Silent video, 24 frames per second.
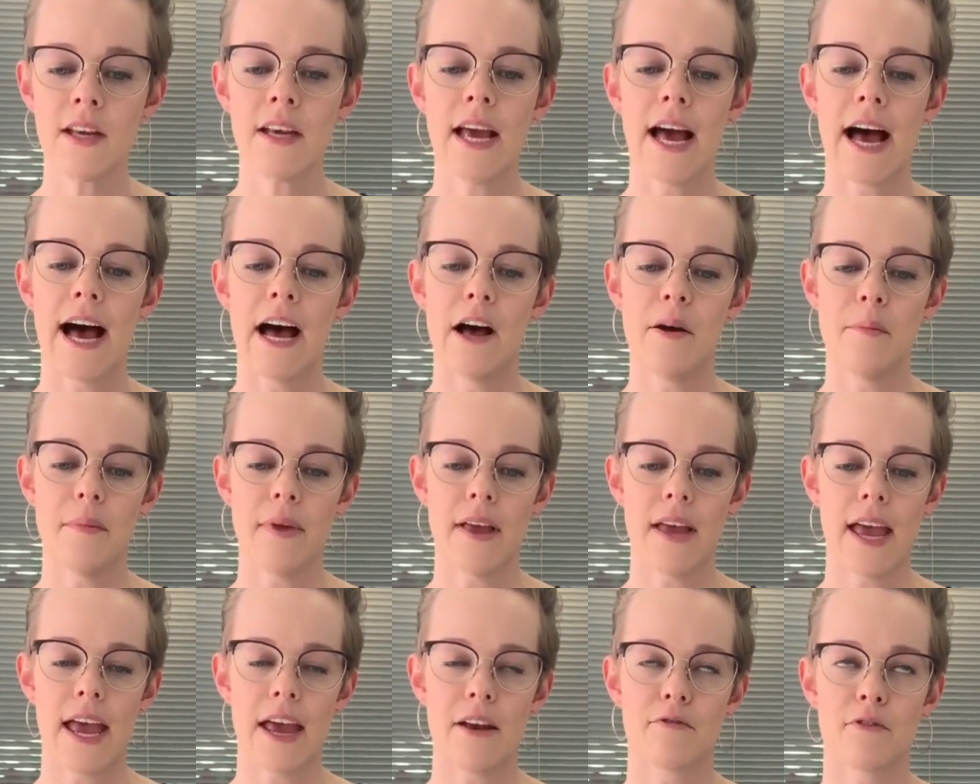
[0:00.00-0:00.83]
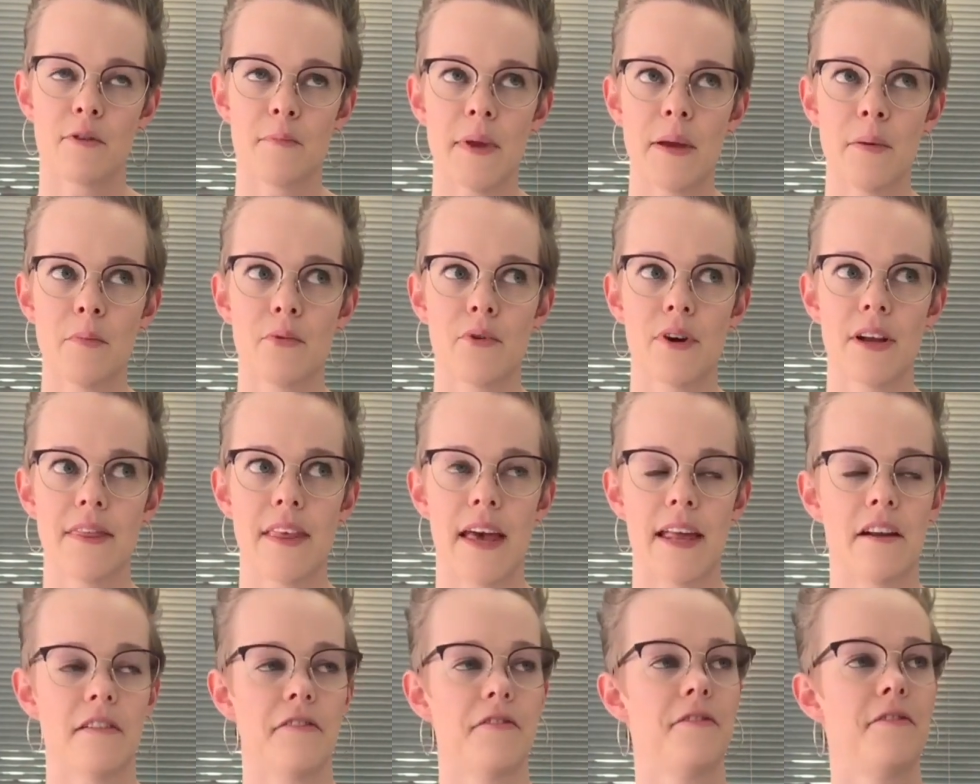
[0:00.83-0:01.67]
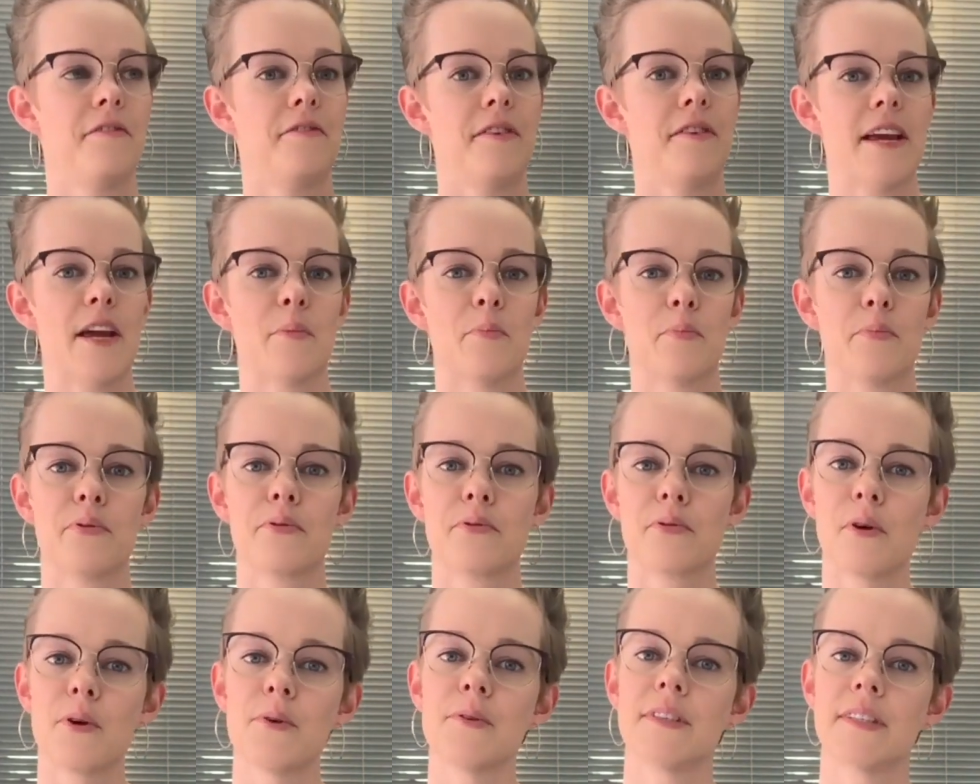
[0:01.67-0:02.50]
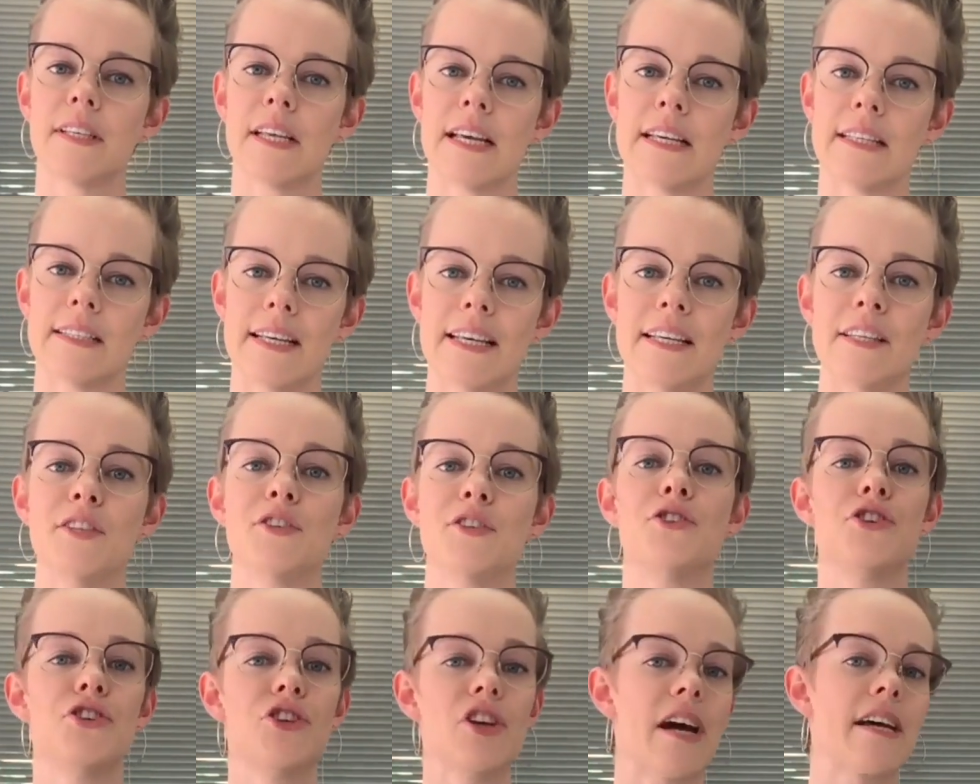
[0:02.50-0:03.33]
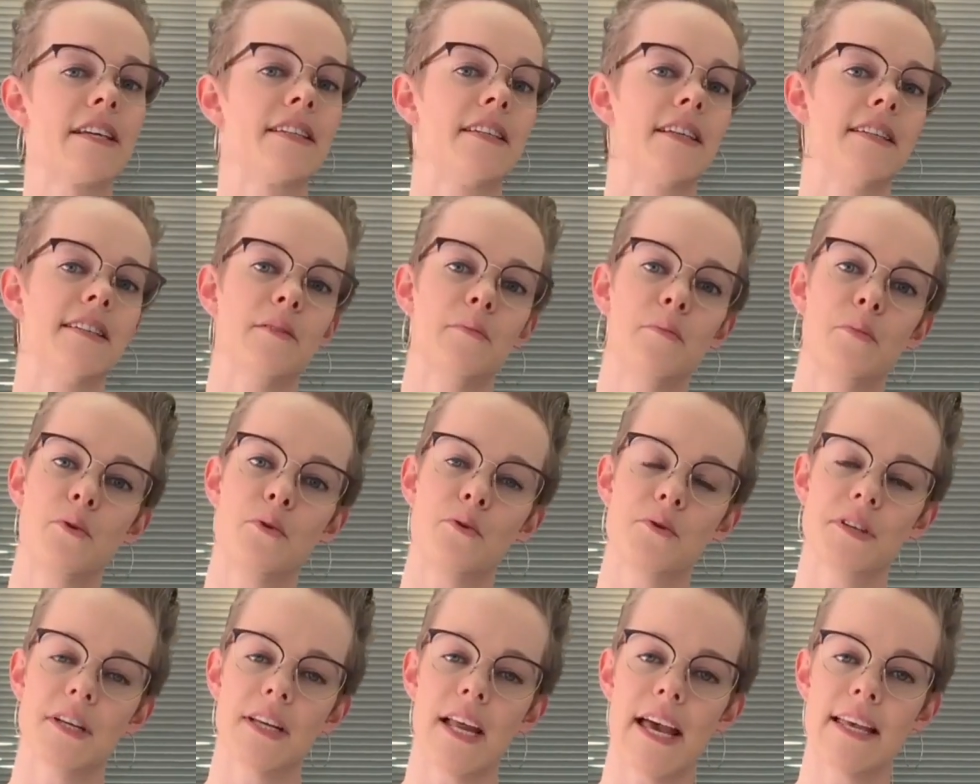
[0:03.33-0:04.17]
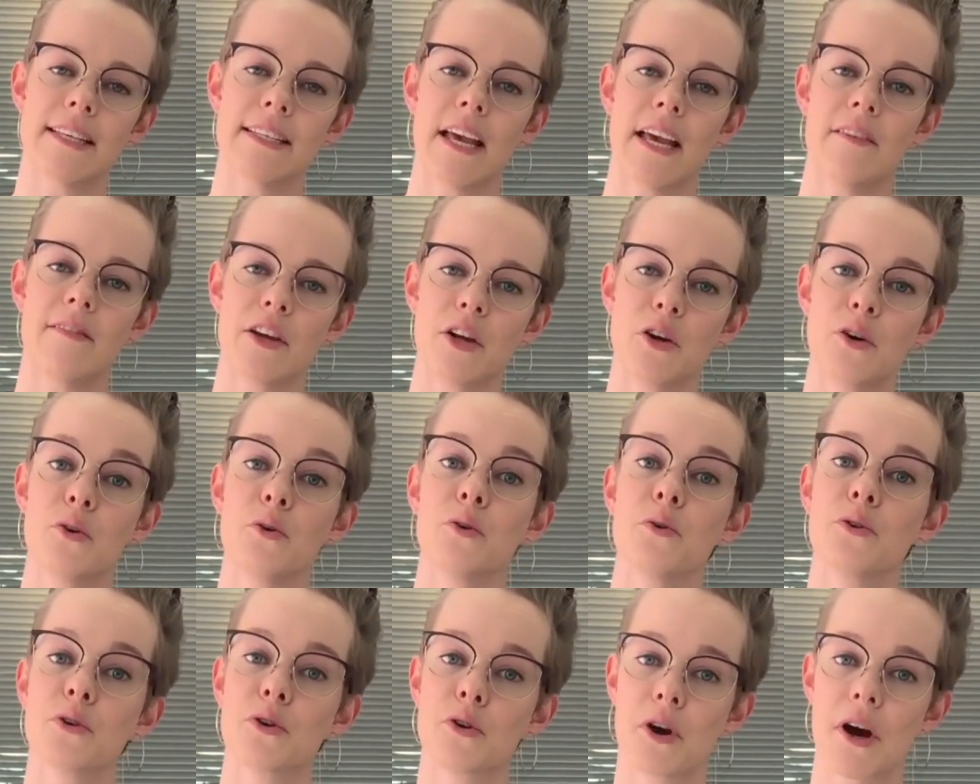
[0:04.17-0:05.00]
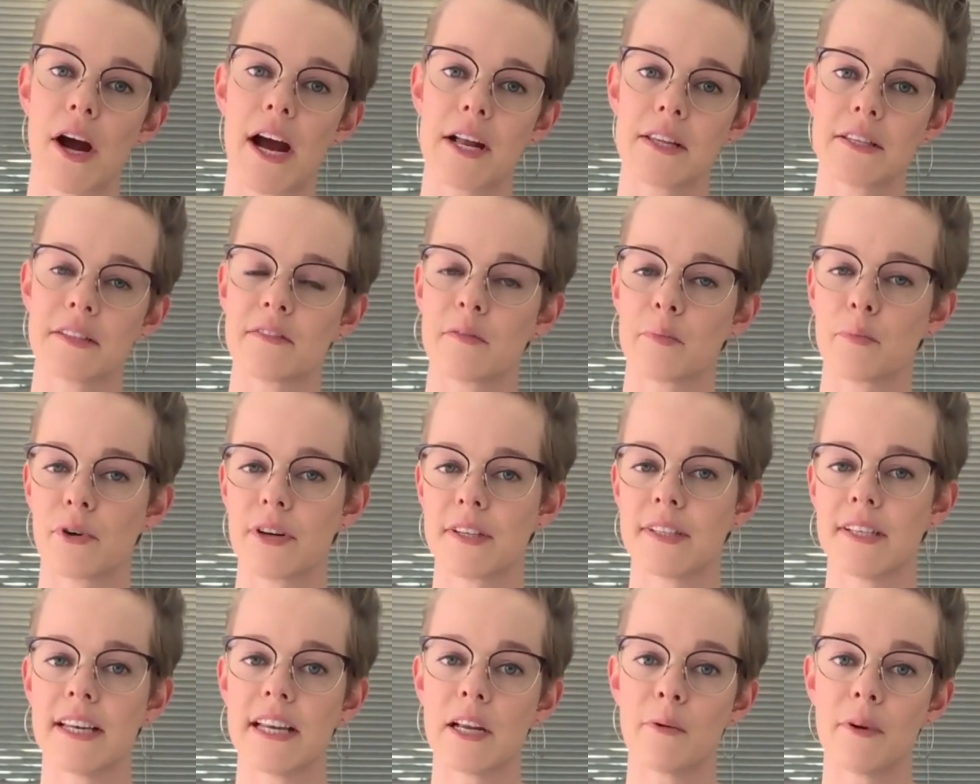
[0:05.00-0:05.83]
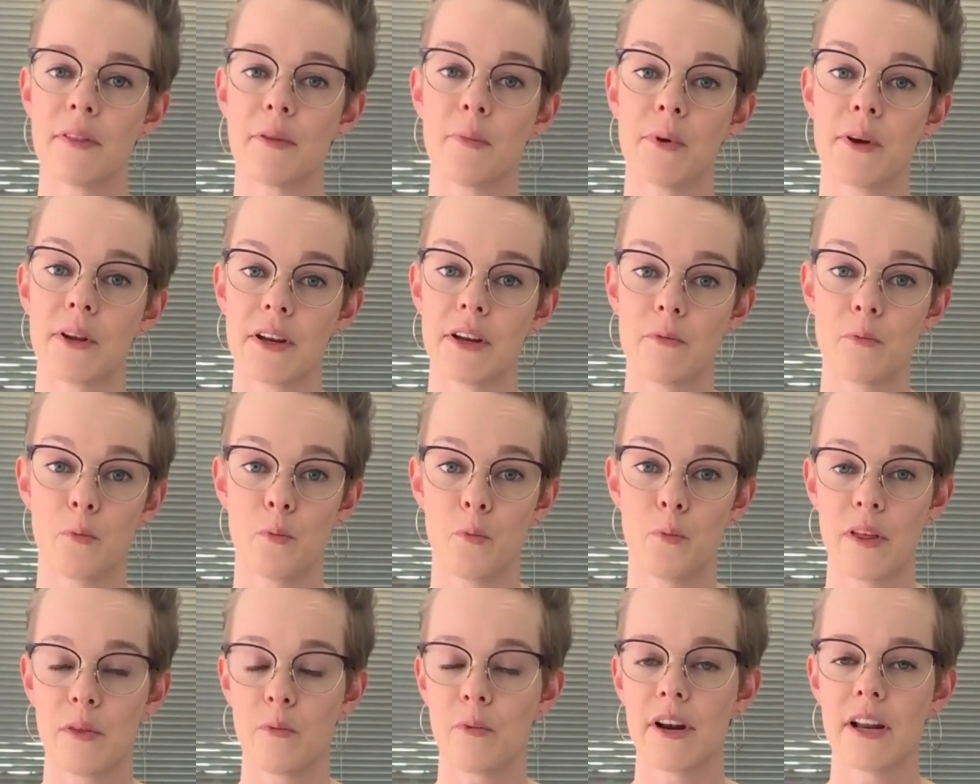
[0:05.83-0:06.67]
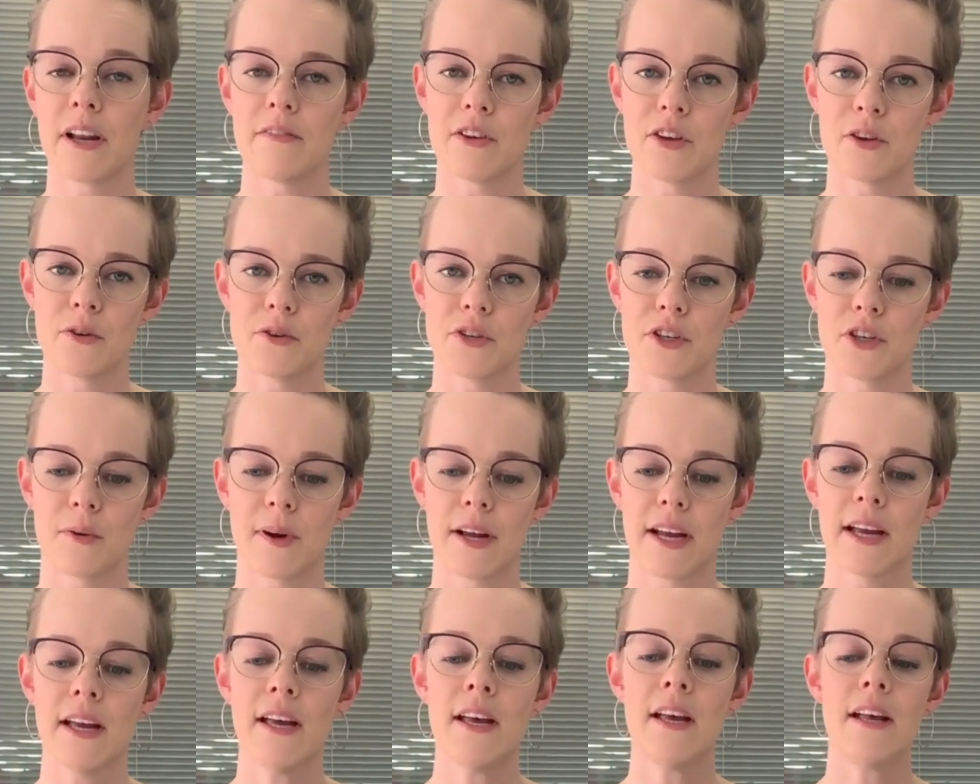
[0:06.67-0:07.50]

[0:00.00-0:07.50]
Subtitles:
And remembering that a fair process is just as important as having good grounds for proceeding with whatever you're doing.